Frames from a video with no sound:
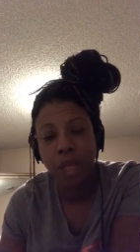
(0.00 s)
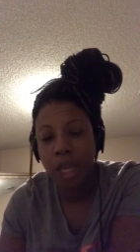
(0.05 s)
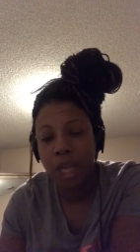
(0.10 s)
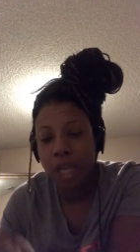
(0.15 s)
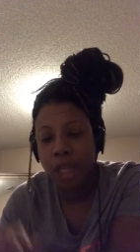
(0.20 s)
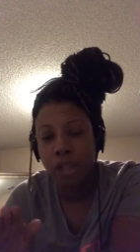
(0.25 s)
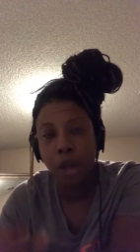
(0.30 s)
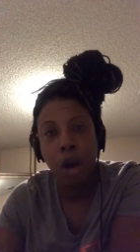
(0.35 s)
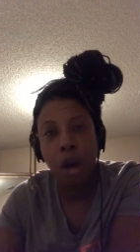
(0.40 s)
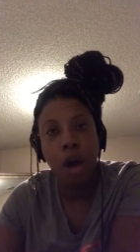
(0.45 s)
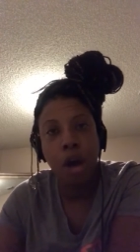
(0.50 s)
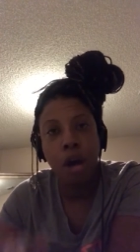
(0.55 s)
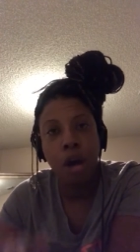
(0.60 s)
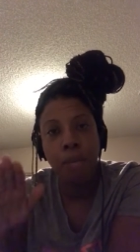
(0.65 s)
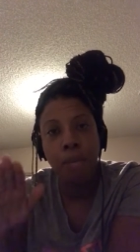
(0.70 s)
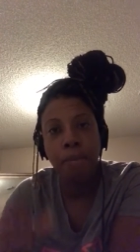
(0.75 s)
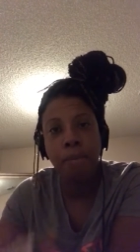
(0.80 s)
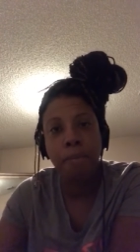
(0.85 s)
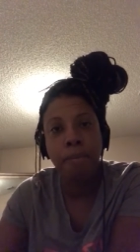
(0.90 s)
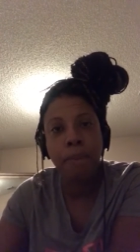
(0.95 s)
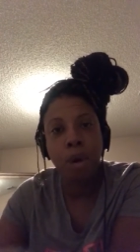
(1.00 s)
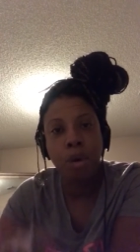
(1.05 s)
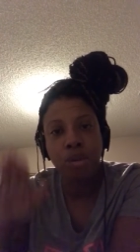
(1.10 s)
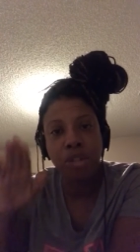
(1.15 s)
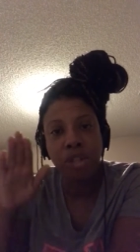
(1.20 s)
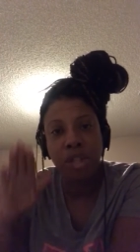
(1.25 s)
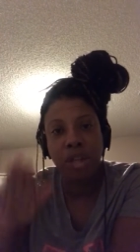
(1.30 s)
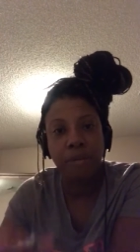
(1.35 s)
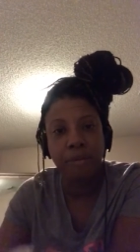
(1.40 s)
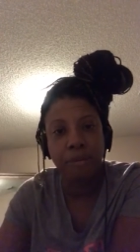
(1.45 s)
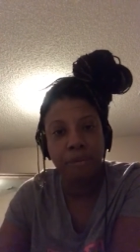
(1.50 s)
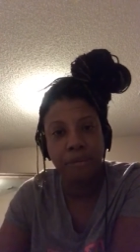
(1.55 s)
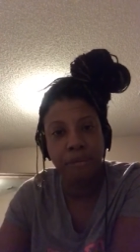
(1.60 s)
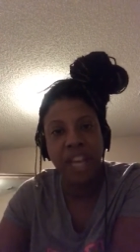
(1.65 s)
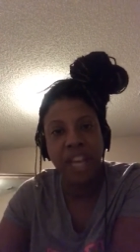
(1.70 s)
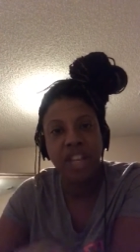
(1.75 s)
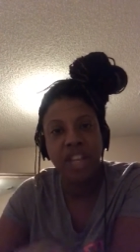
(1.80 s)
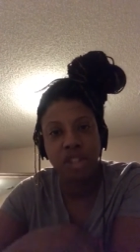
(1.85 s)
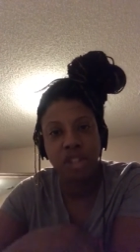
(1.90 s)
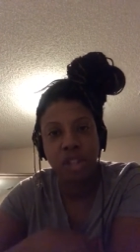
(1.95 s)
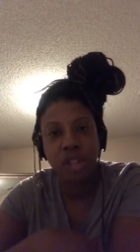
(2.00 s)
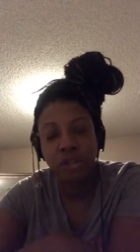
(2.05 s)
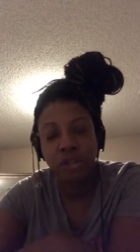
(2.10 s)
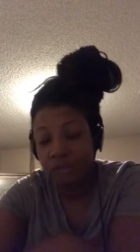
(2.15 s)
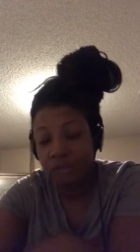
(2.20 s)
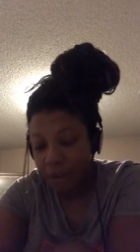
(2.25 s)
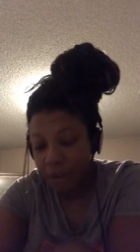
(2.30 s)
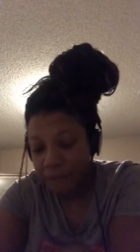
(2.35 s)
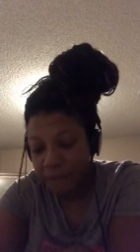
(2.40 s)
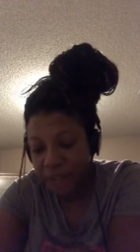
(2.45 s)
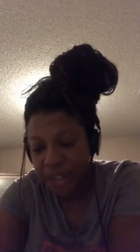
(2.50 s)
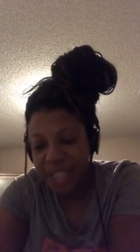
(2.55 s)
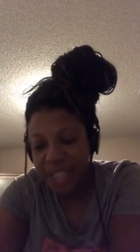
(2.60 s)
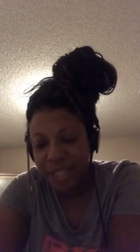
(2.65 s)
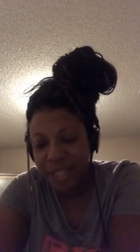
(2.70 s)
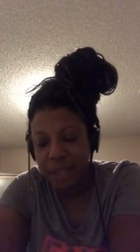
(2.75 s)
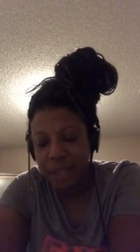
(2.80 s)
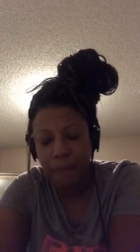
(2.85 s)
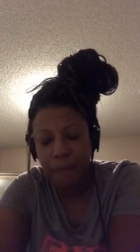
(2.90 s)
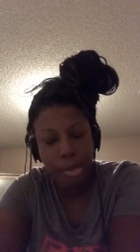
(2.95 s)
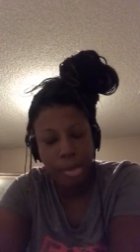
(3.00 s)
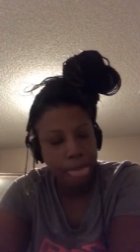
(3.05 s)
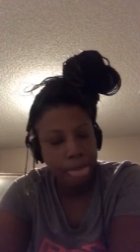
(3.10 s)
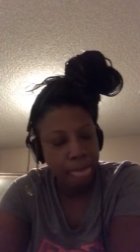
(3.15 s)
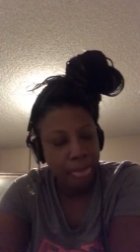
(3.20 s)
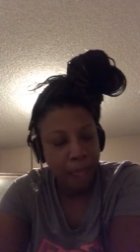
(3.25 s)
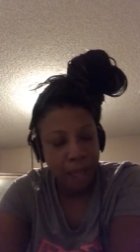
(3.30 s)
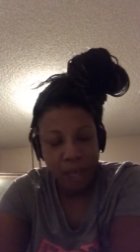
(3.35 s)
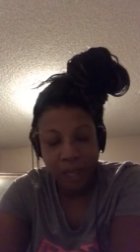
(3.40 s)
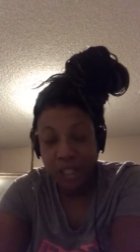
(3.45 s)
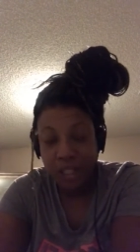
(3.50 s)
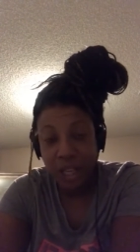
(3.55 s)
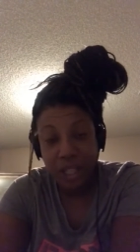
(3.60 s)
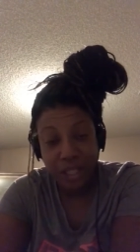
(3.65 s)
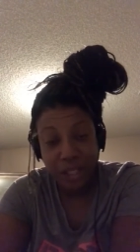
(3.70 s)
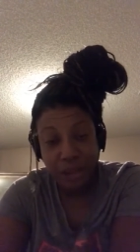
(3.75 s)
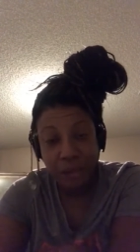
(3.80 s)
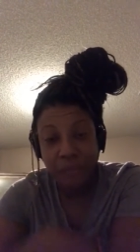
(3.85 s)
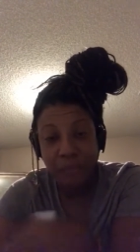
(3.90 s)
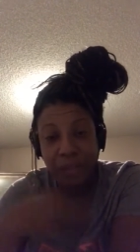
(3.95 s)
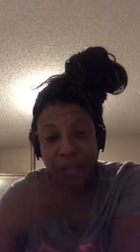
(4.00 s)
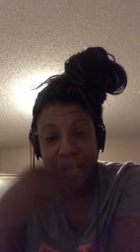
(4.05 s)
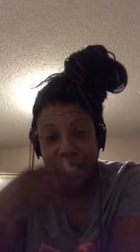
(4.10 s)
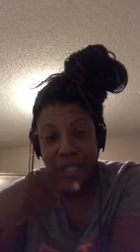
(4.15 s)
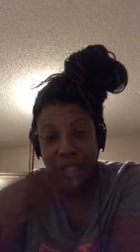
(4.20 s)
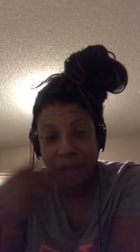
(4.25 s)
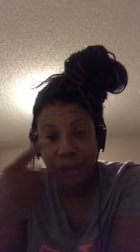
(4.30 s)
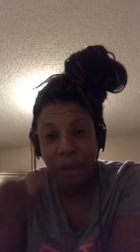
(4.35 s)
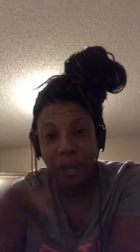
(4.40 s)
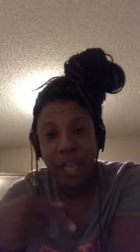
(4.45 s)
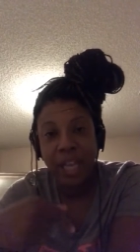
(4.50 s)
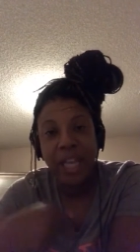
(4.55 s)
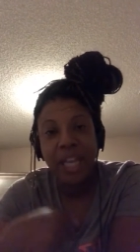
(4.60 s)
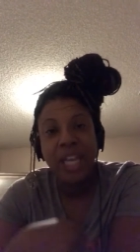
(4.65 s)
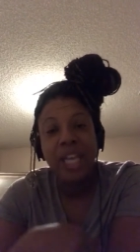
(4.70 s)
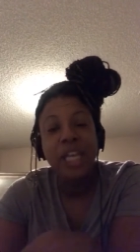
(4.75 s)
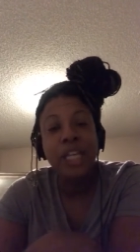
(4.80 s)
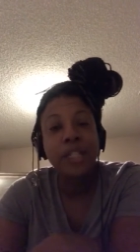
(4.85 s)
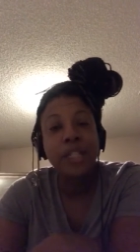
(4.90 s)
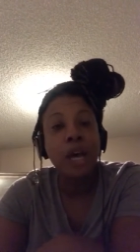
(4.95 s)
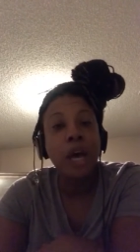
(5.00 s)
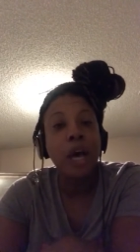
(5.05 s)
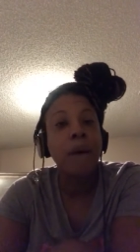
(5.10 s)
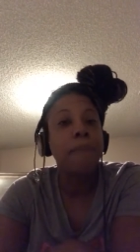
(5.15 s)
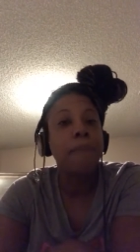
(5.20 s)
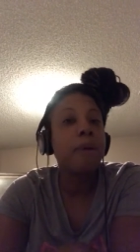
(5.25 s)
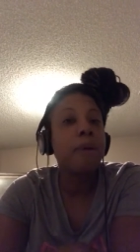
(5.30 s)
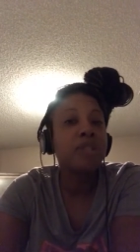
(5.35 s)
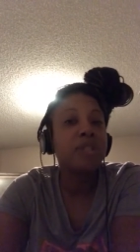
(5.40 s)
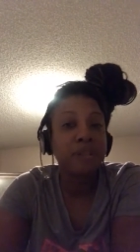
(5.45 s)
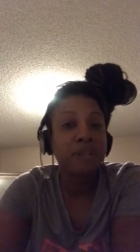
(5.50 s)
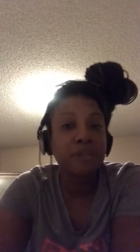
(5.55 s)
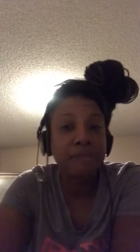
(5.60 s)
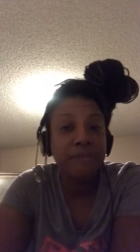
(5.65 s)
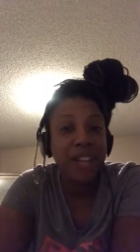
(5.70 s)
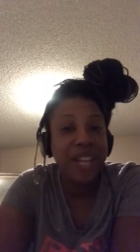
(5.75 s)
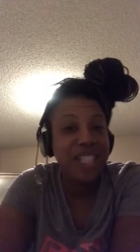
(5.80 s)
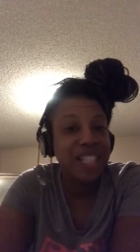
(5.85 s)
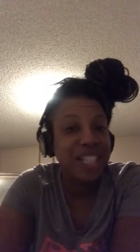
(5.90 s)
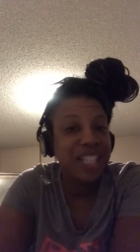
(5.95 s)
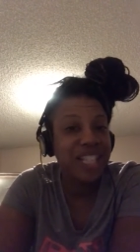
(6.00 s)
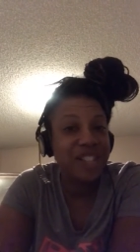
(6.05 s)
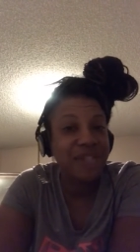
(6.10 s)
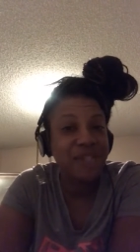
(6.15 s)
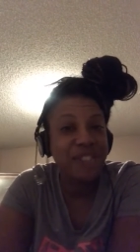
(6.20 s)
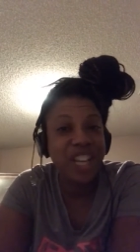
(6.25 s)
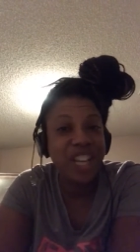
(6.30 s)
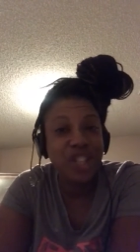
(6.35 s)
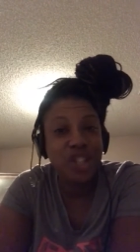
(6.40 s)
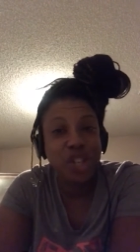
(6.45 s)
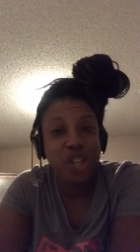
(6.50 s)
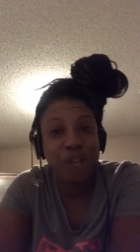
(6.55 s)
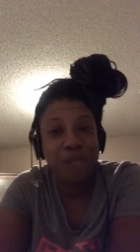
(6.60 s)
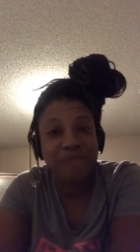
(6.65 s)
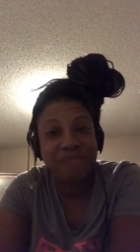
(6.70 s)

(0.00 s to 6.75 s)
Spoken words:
He's almost confessing. I talk so fast, that's why. He's almost confessing his vision.